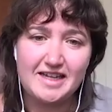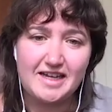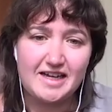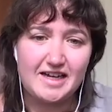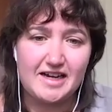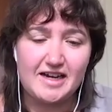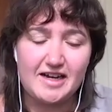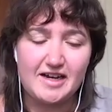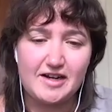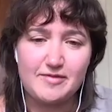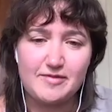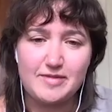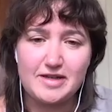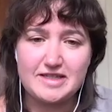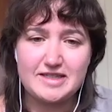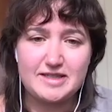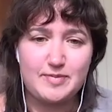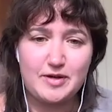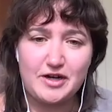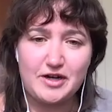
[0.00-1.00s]
um,
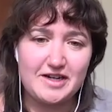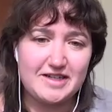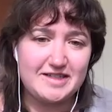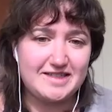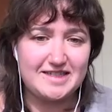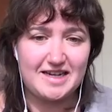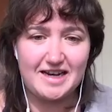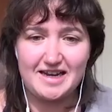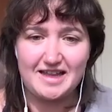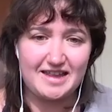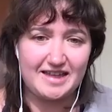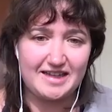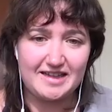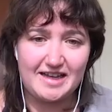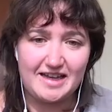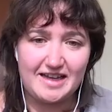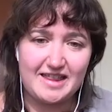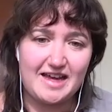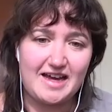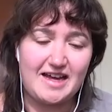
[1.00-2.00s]
experienced anything
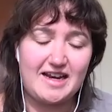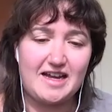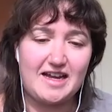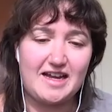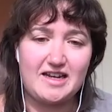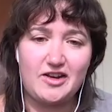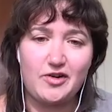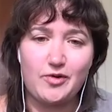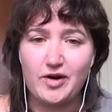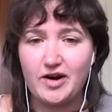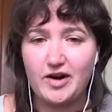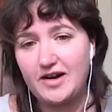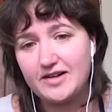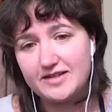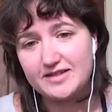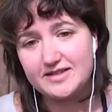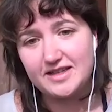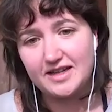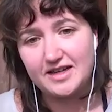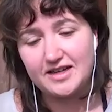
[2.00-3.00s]
like that anywhere
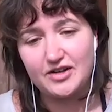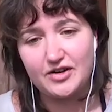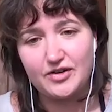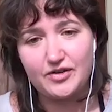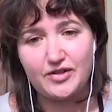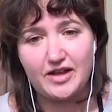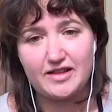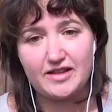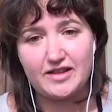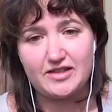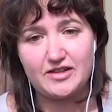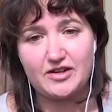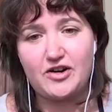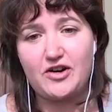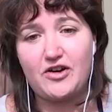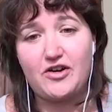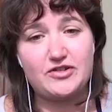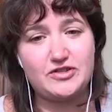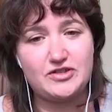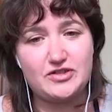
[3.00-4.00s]
else. I know that there
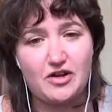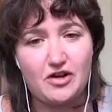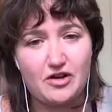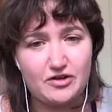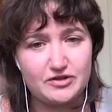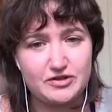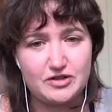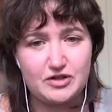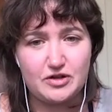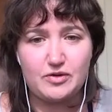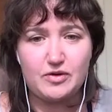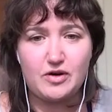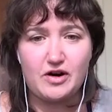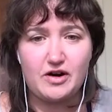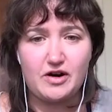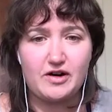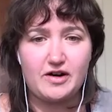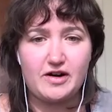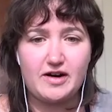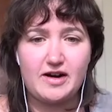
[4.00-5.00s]
are also
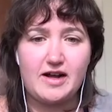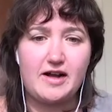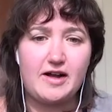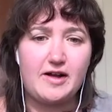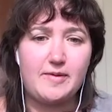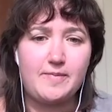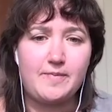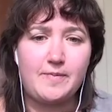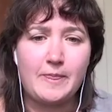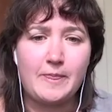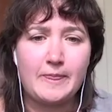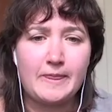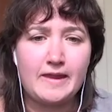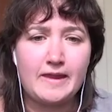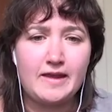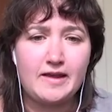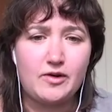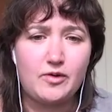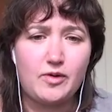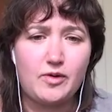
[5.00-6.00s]
are um,
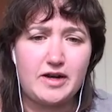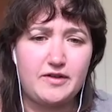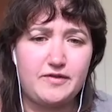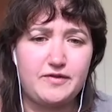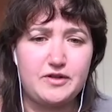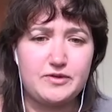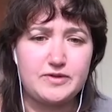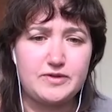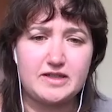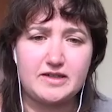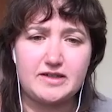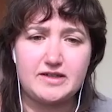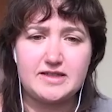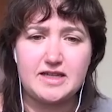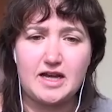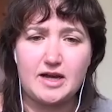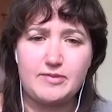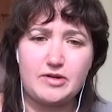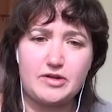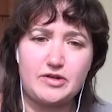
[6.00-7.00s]
quite a few
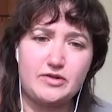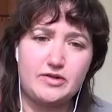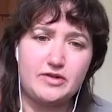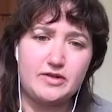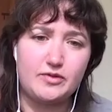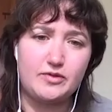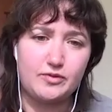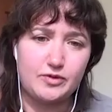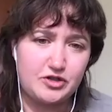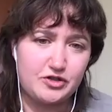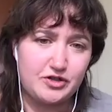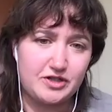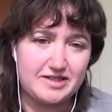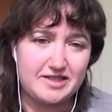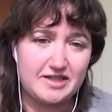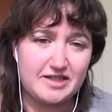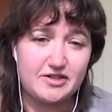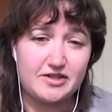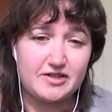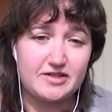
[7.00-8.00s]
psilocybin retreat
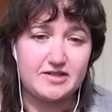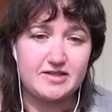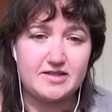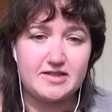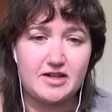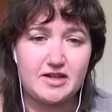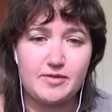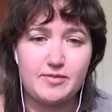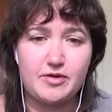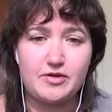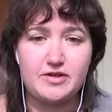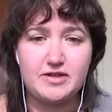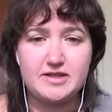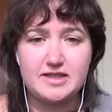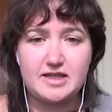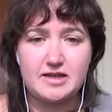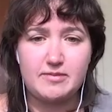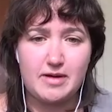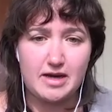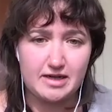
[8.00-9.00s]
centers and ceremonies
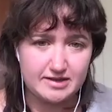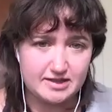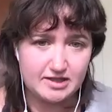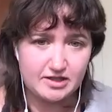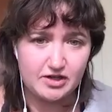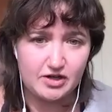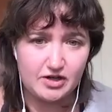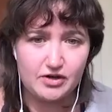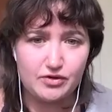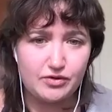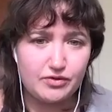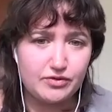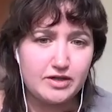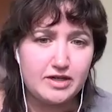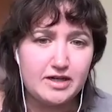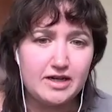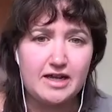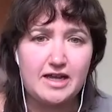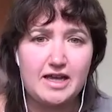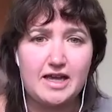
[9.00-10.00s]
in Mexico
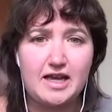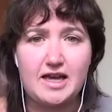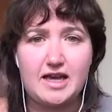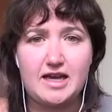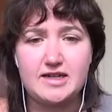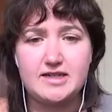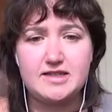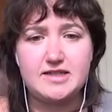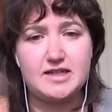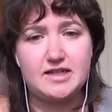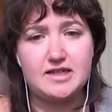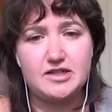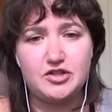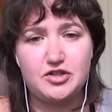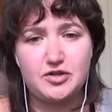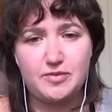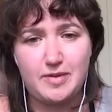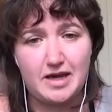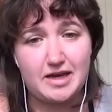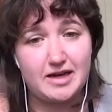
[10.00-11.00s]
and in
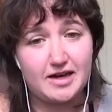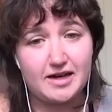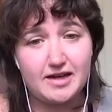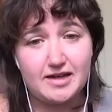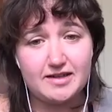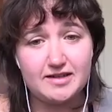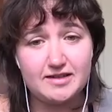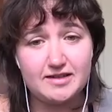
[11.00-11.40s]
Jamaica.